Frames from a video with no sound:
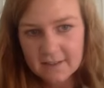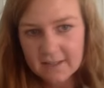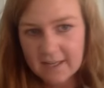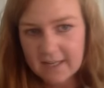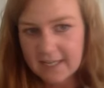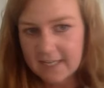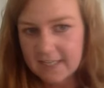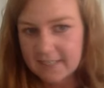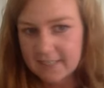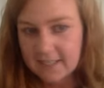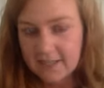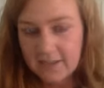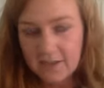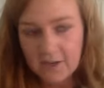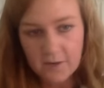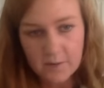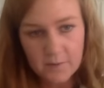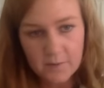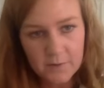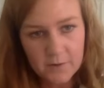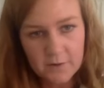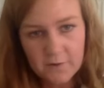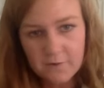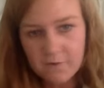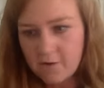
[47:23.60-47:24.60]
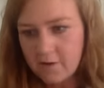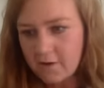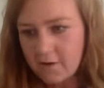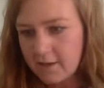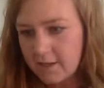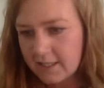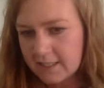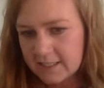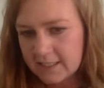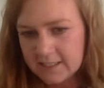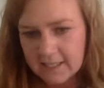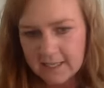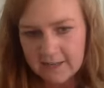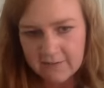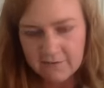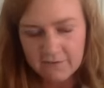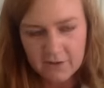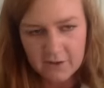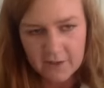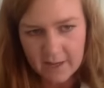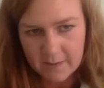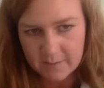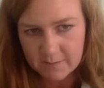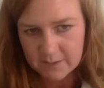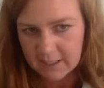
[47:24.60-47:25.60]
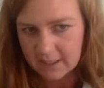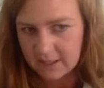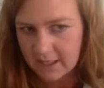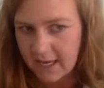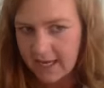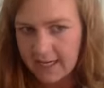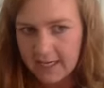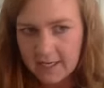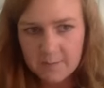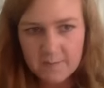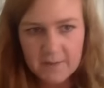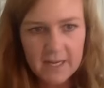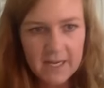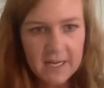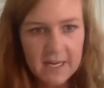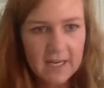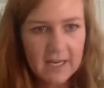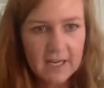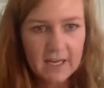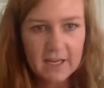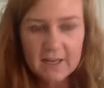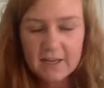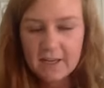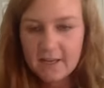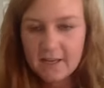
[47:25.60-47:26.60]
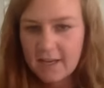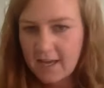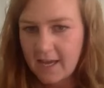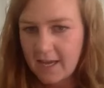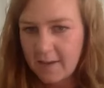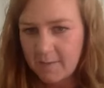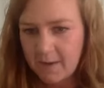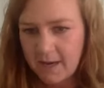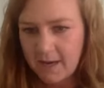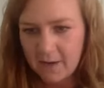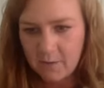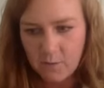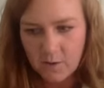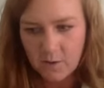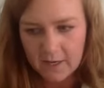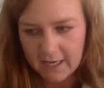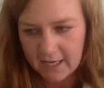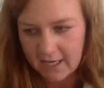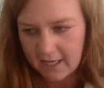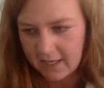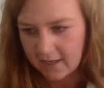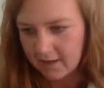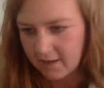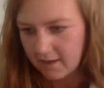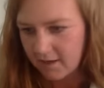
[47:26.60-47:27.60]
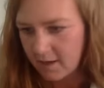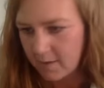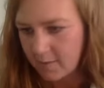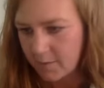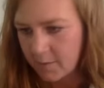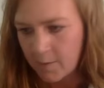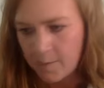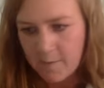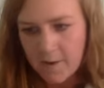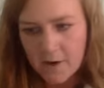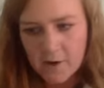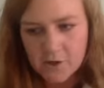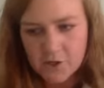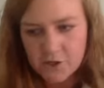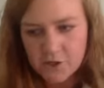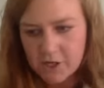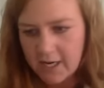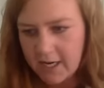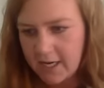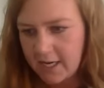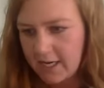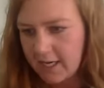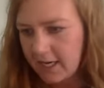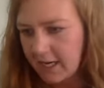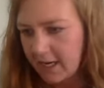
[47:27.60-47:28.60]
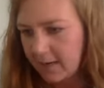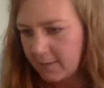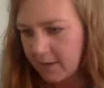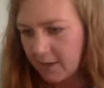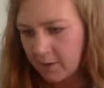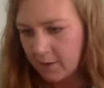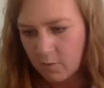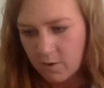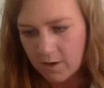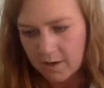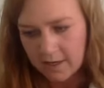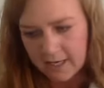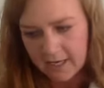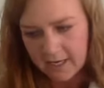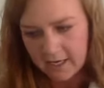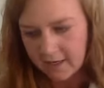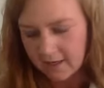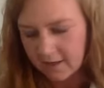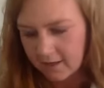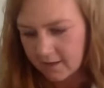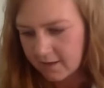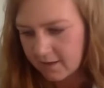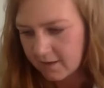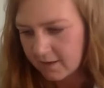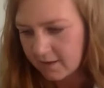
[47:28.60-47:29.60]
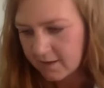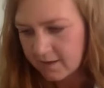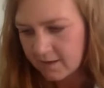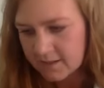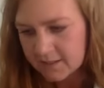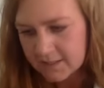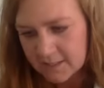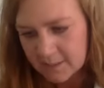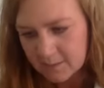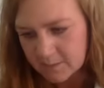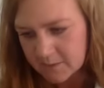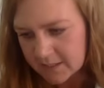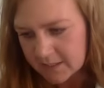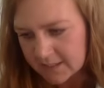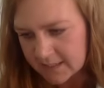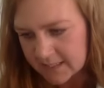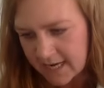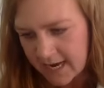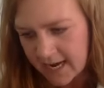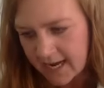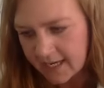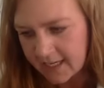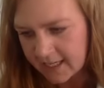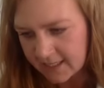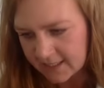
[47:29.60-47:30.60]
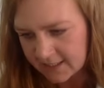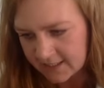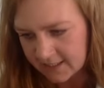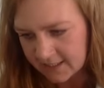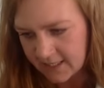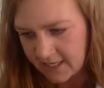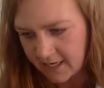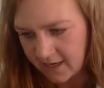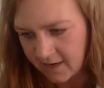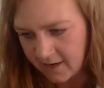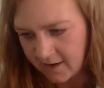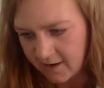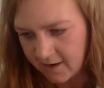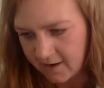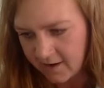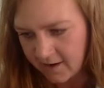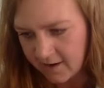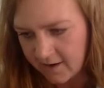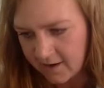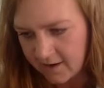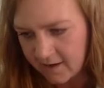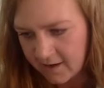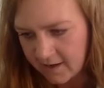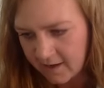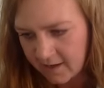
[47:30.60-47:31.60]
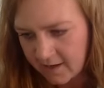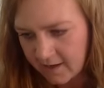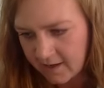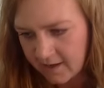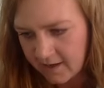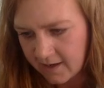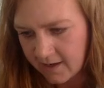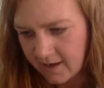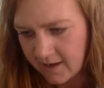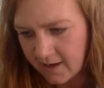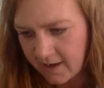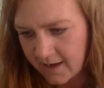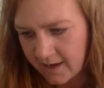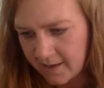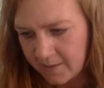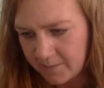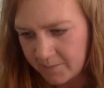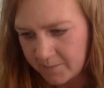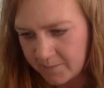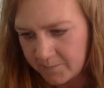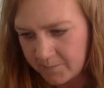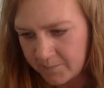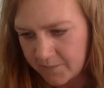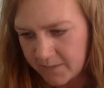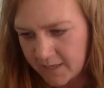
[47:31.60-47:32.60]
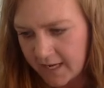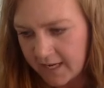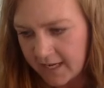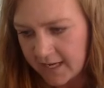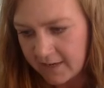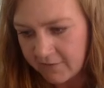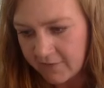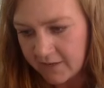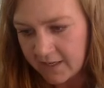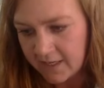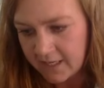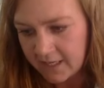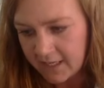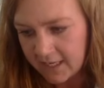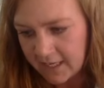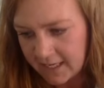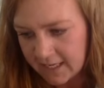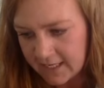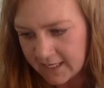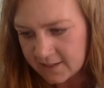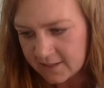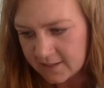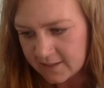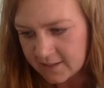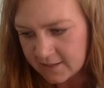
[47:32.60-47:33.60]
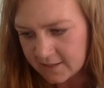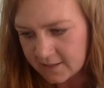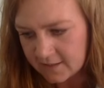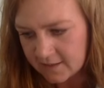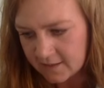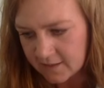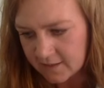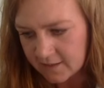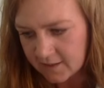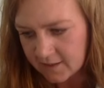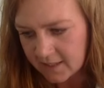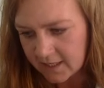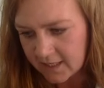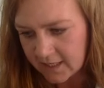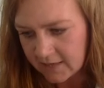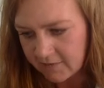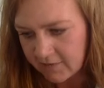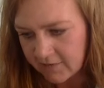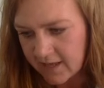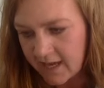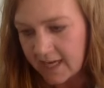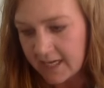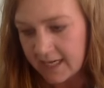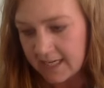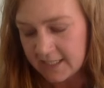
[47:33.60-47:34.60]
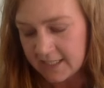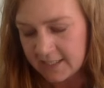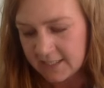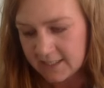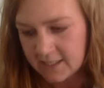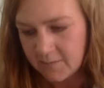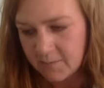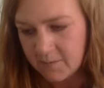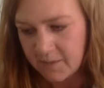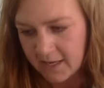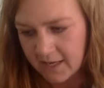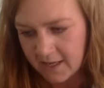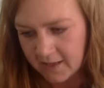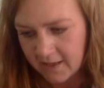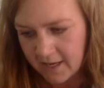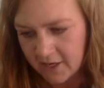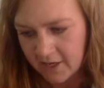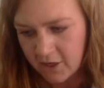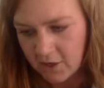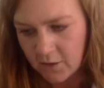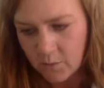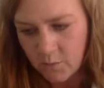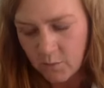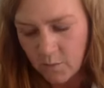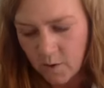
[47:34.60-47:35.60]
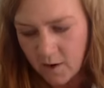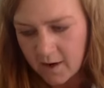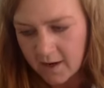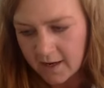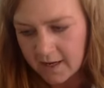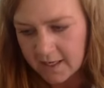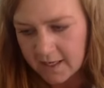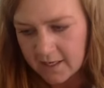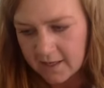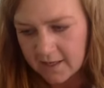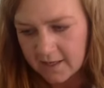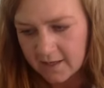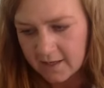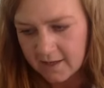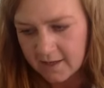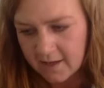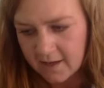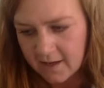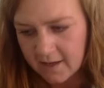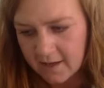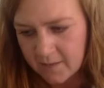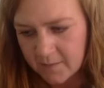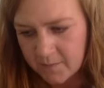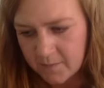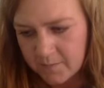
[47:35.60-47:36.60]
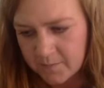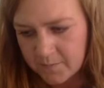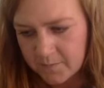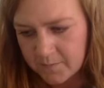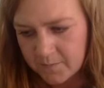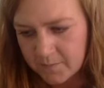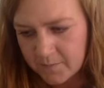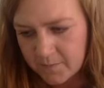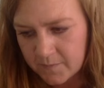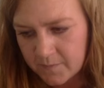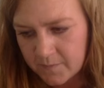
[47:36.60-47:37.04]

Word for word: Like, is it their approval? Is it for them to like me? Am I wanting a promotion? Am I wanting some status here? Um, and if it is, if that is something that you want, um,